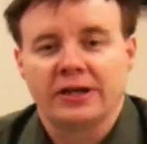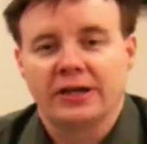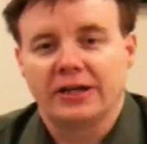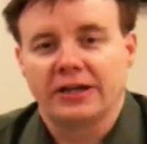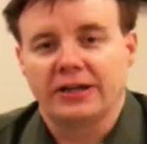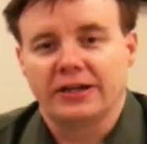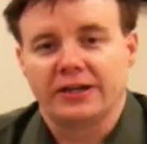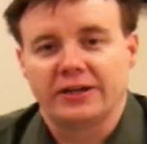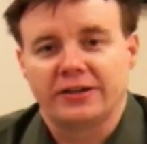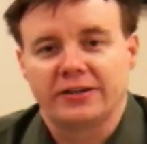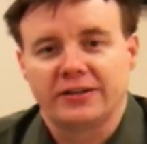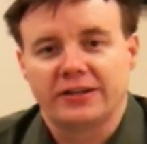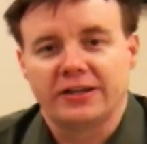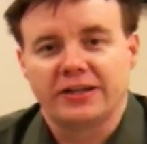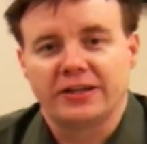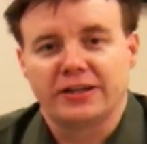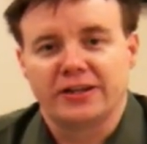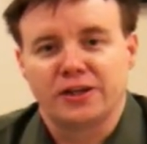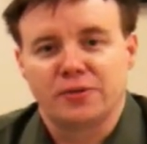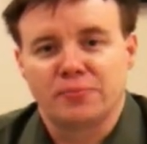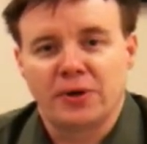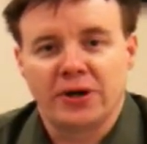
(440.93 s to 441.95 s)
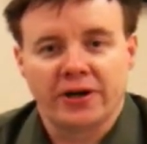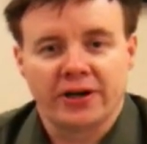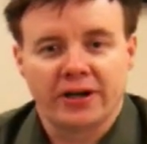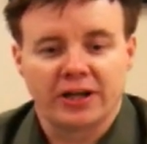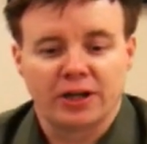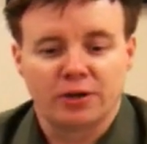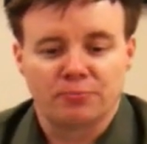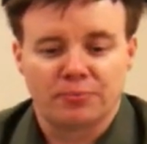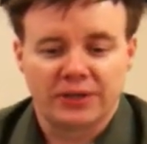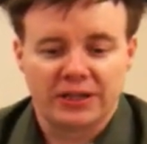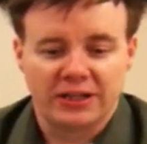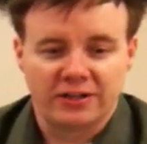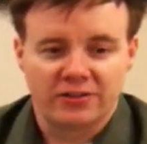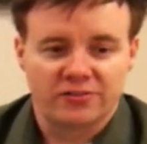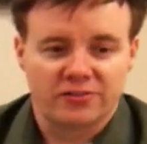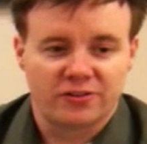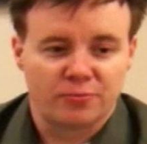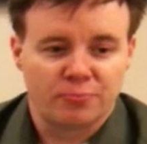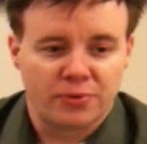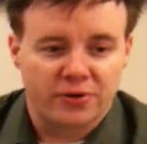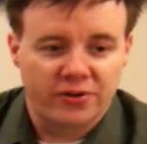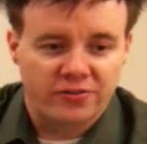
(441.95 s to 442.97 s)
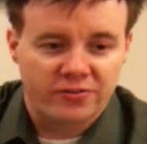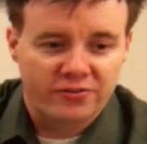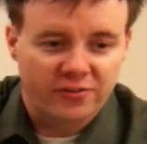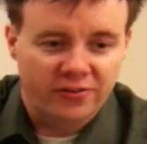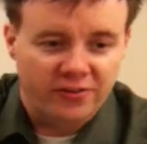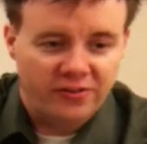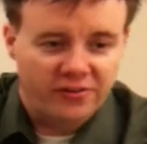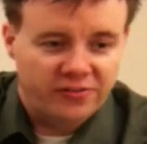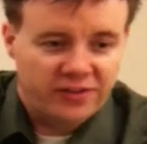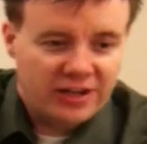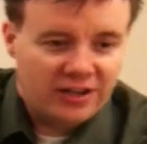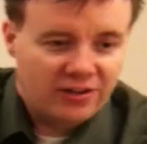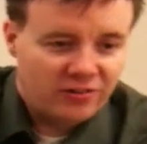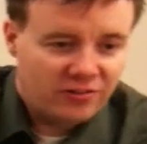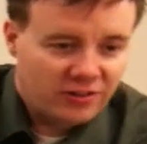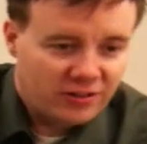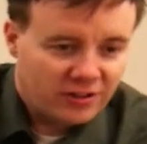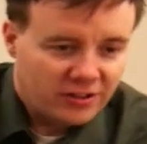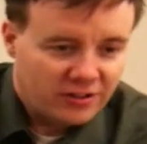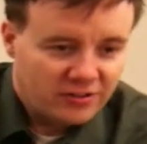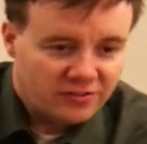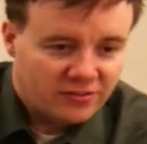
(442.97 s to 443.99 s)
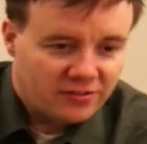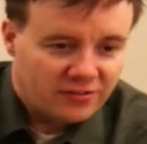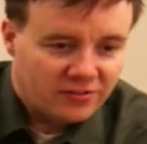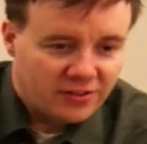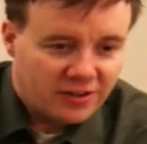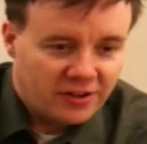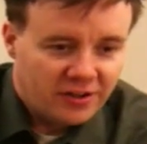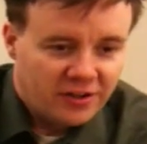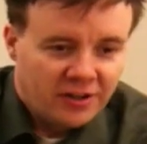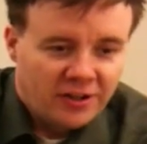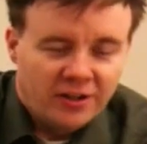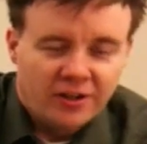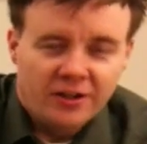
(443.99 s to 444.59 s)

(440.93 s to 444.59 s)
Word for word: And in the marketing piece, the personalization is that